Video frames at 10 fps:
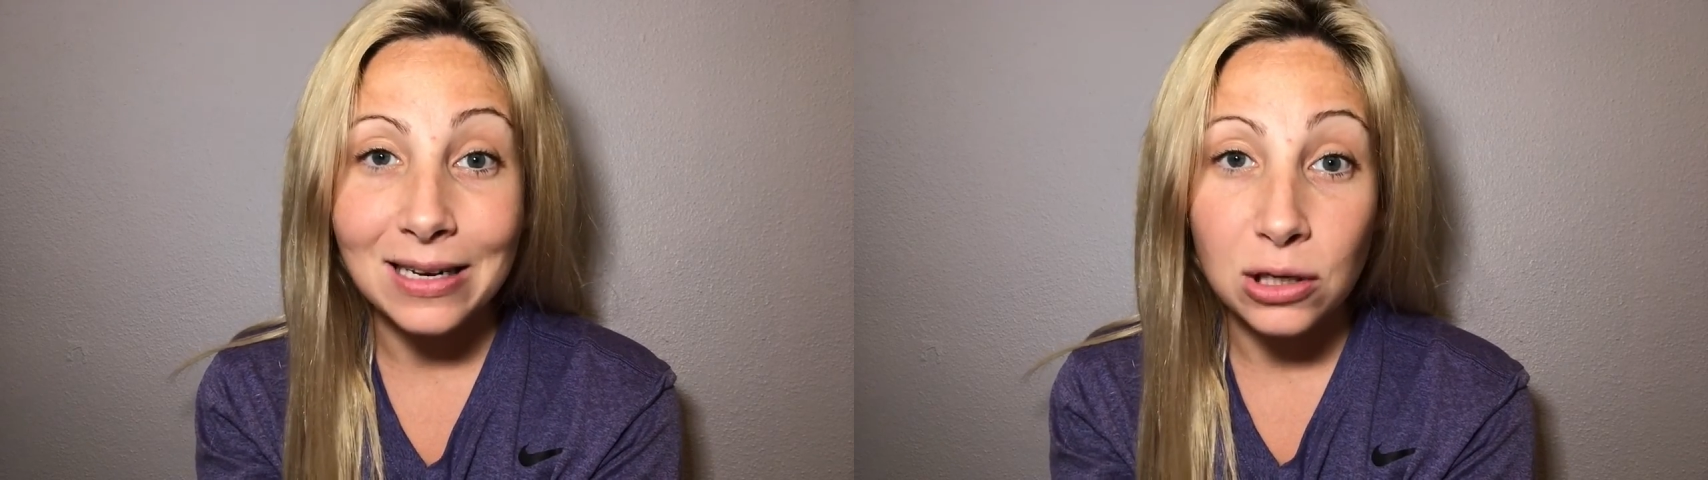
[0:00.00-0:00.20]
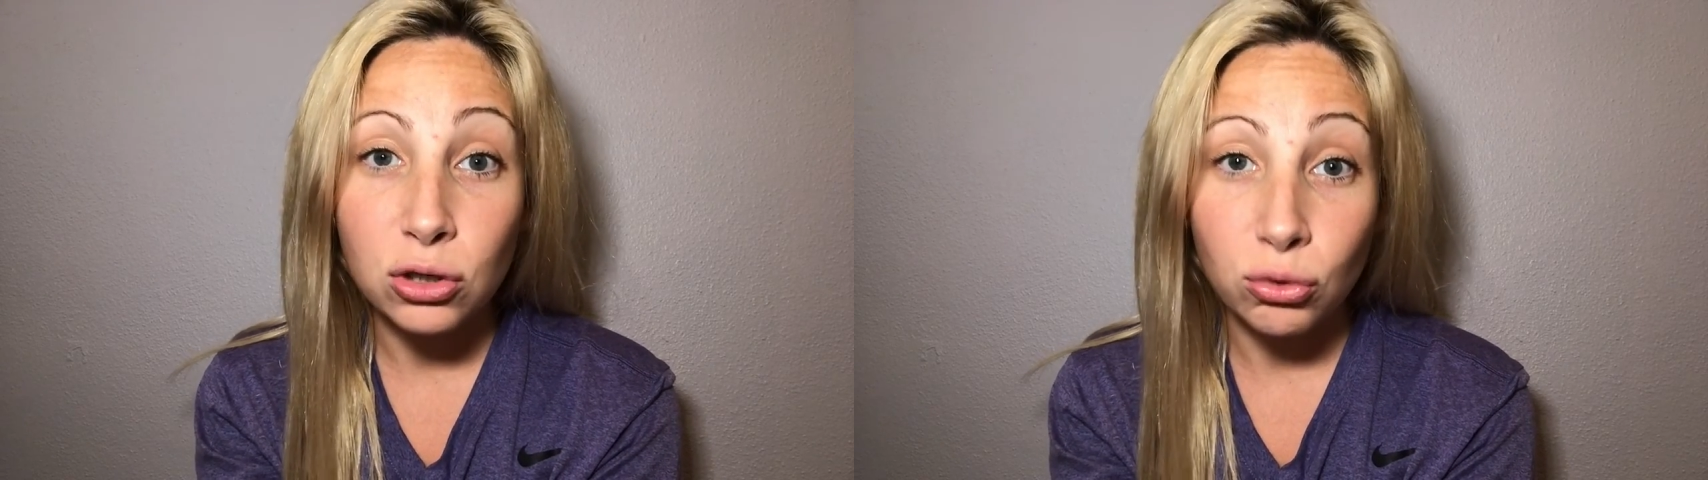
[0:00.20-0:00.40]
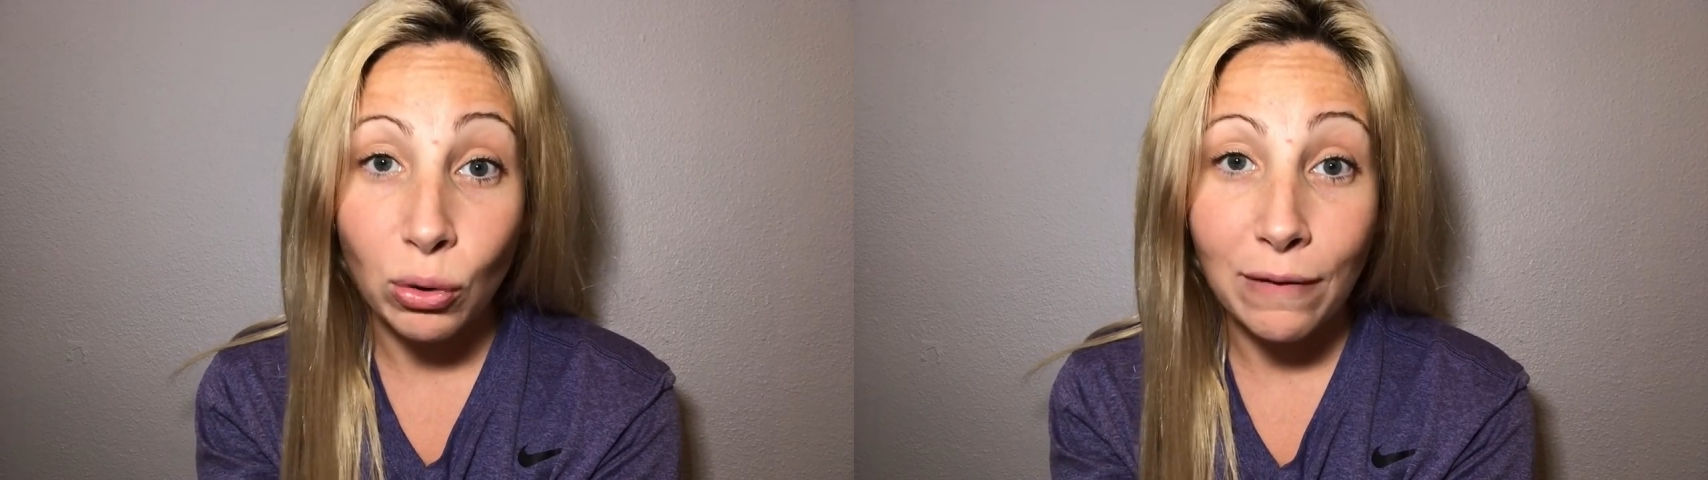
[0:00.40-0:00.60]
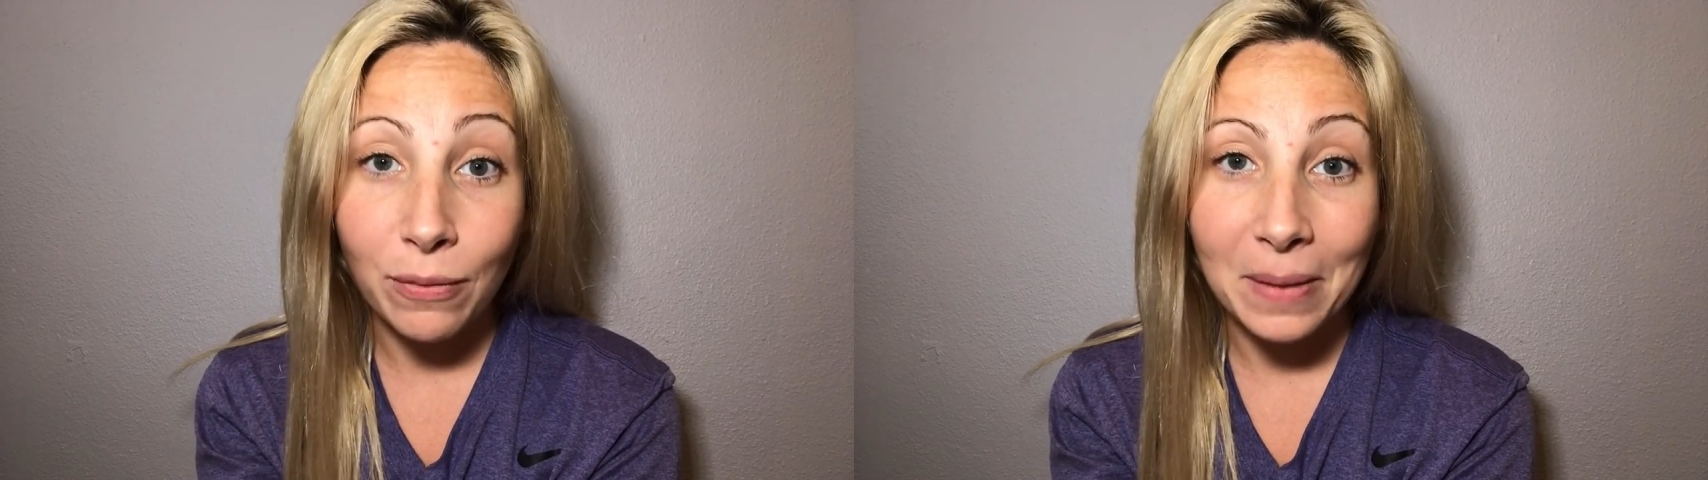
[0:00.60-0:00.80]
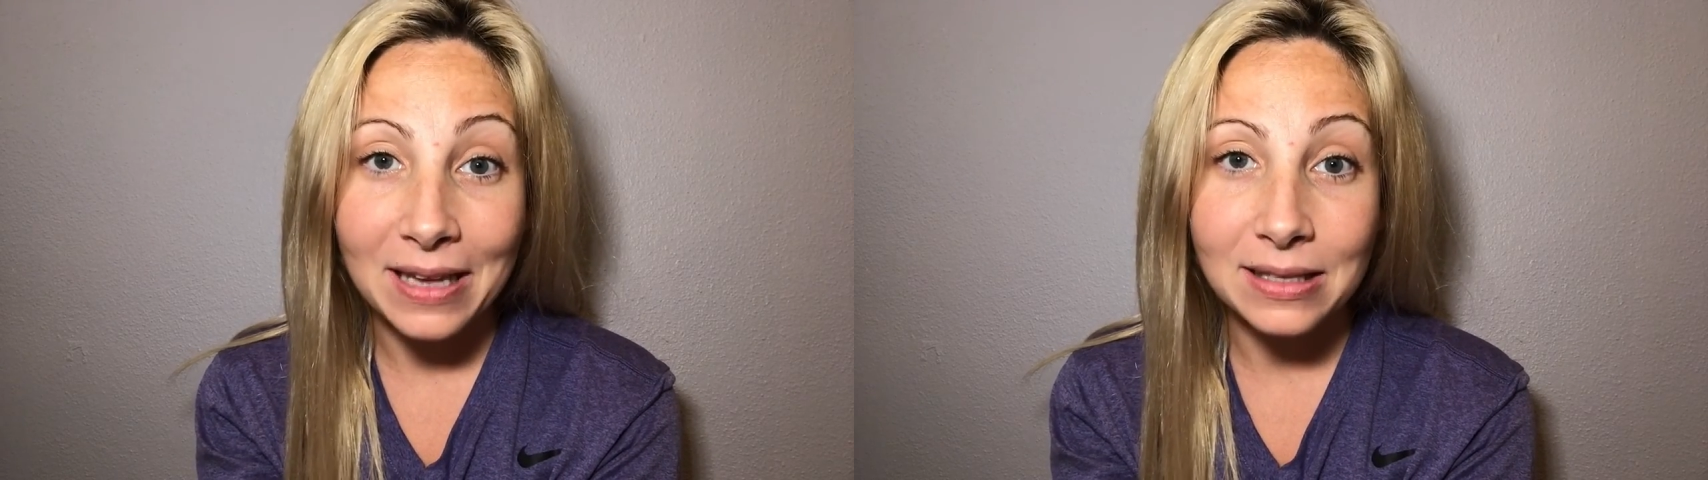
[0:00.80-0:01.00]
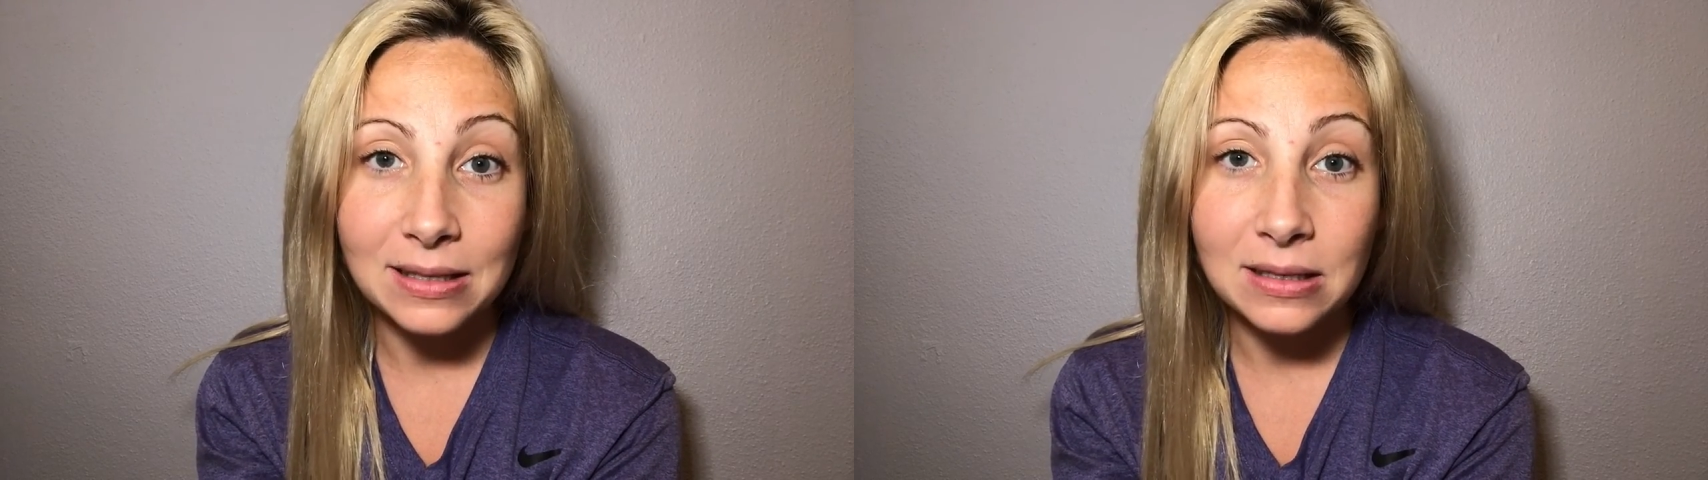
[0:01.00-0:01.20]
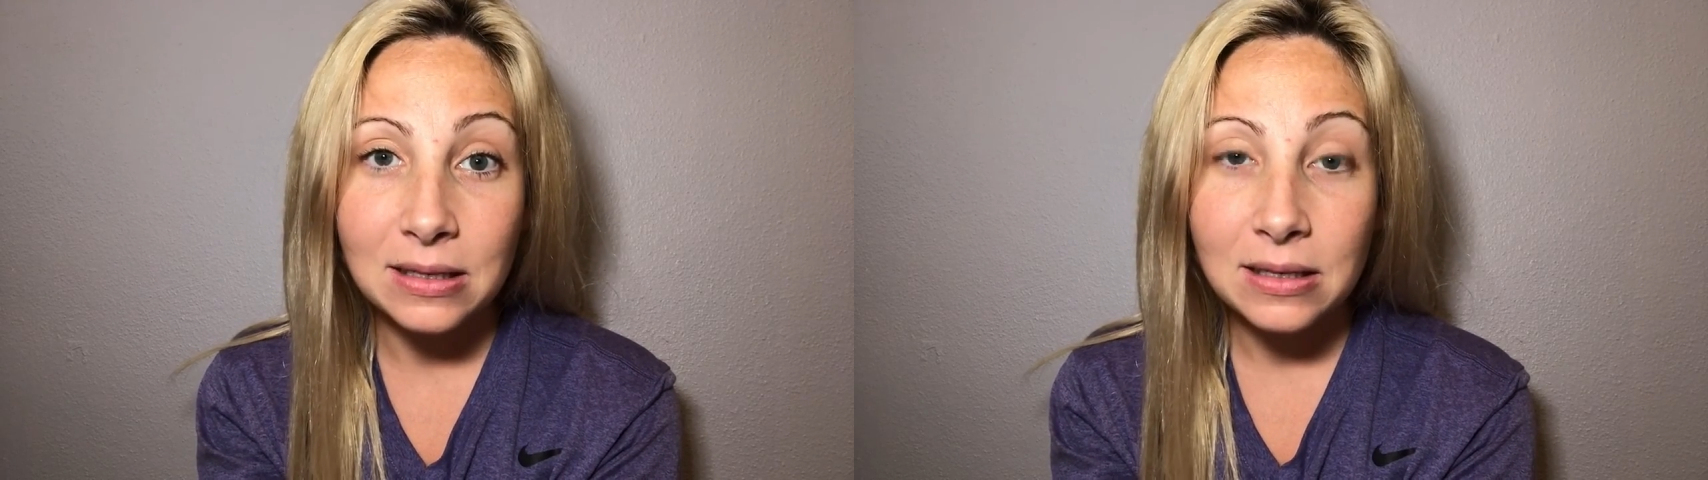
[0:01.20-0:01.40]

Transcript: and destroy from us.